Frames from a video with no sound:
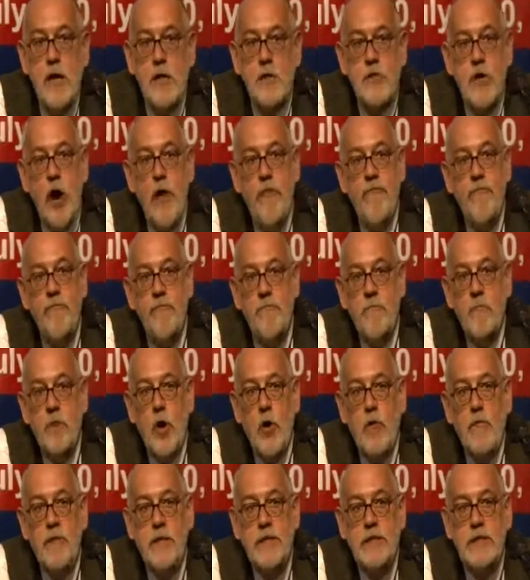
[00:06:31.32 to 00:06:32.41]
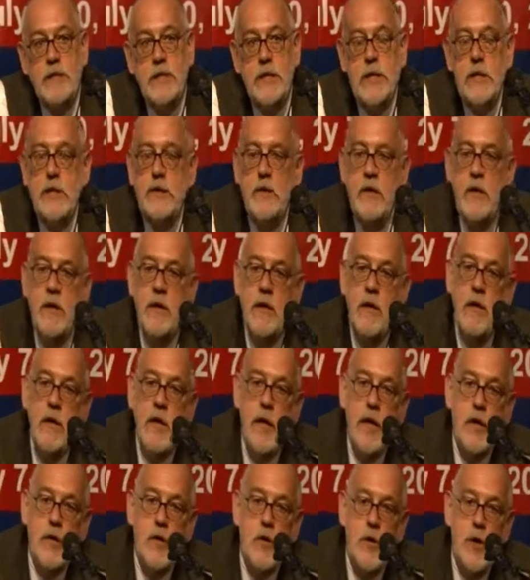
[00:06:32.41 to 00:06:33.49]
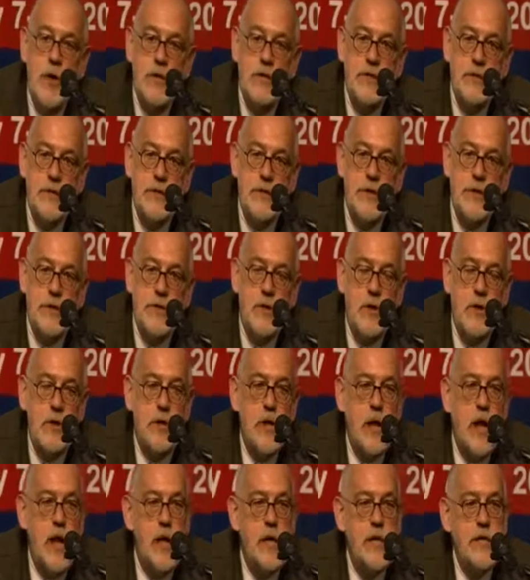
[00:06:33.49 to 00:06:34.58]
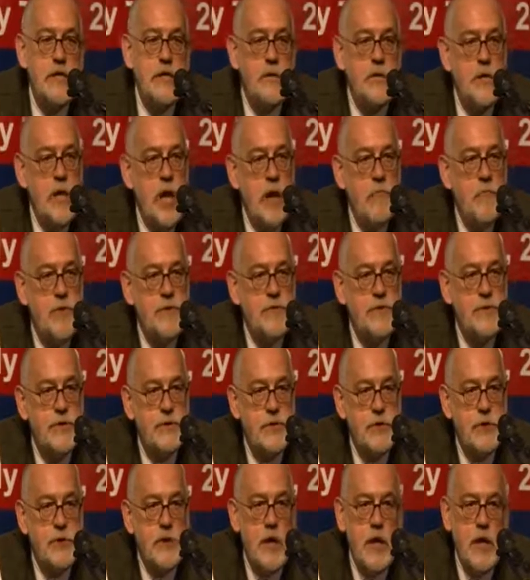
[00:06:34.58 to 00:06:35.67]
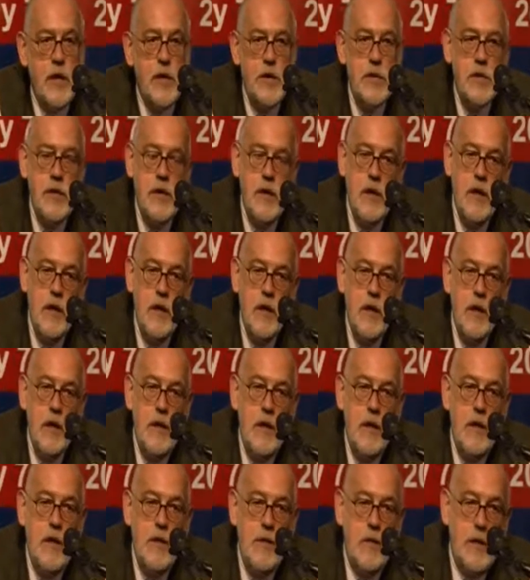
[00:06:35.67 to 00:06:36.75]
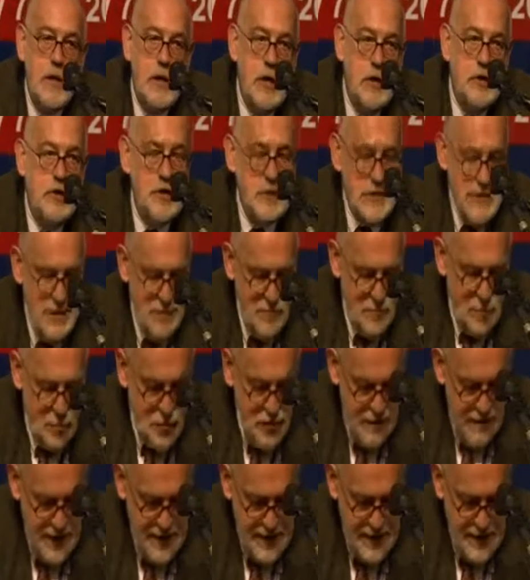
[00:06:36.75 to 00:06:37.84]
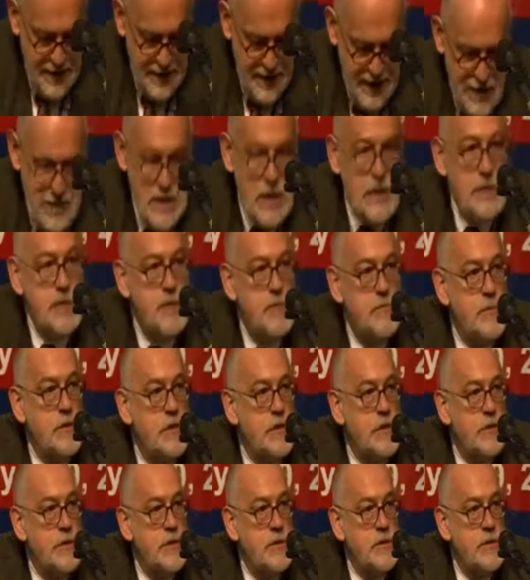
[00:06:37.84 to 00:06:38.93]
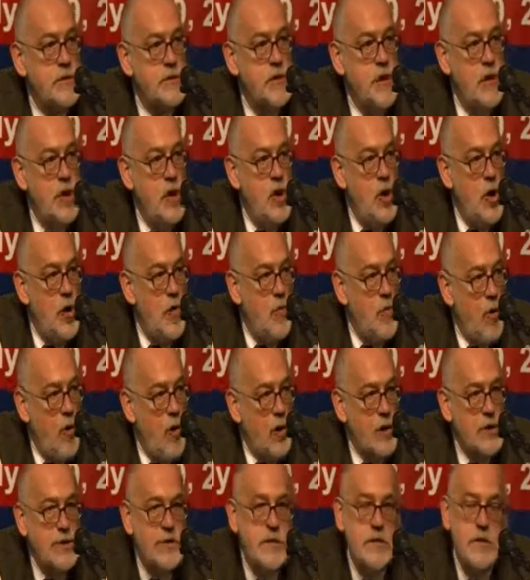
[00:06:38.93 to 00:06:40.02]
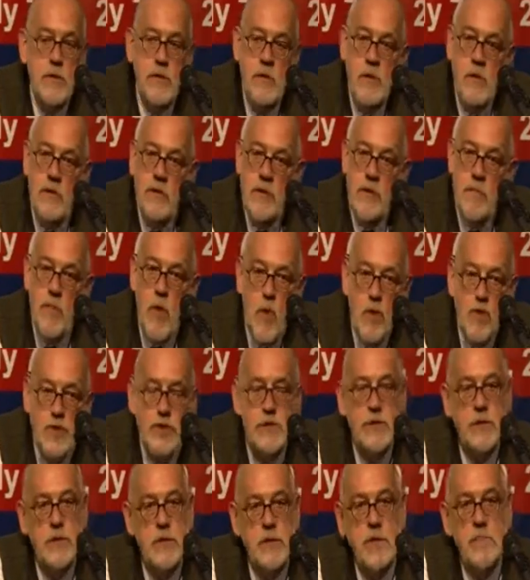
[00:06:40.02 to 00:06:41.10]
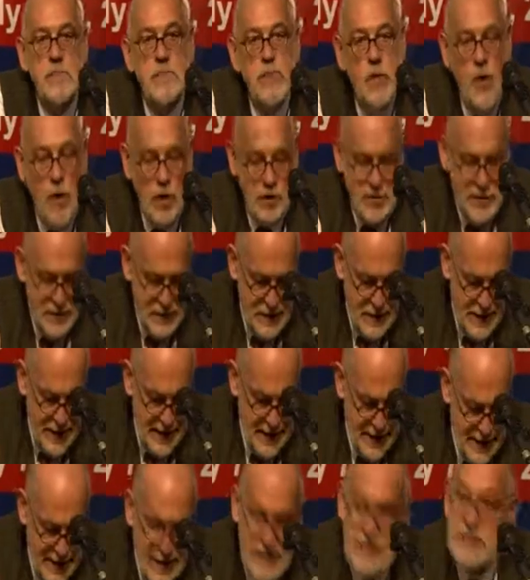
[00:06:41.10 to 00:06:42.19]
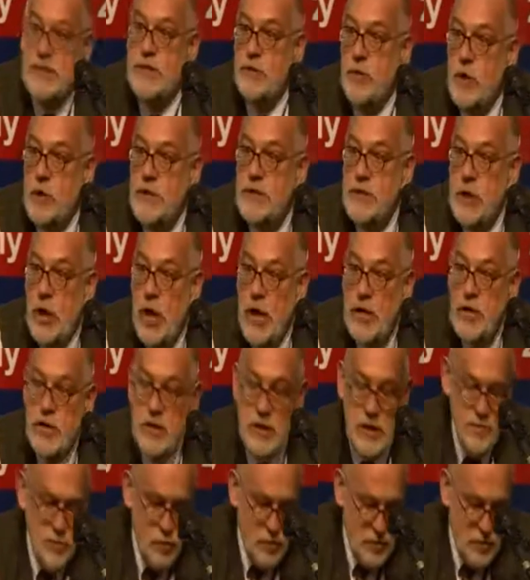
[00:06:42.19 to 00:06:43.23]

It's often overseen, and also in the Third Reich, in the time of the Third Reich, the religiously motivated anti Semitism was the most important, I guess, not the racially